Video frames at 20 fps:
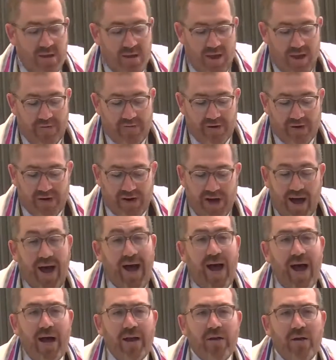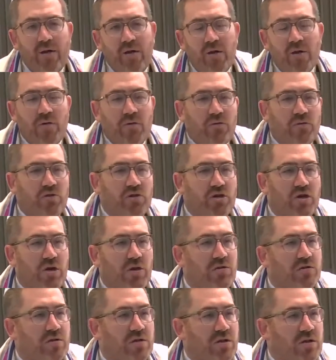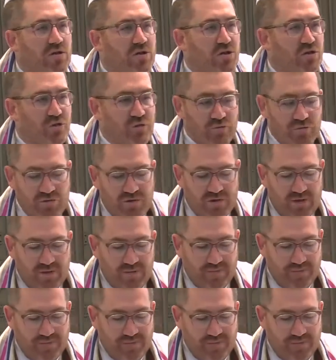of a God who chose the Jews.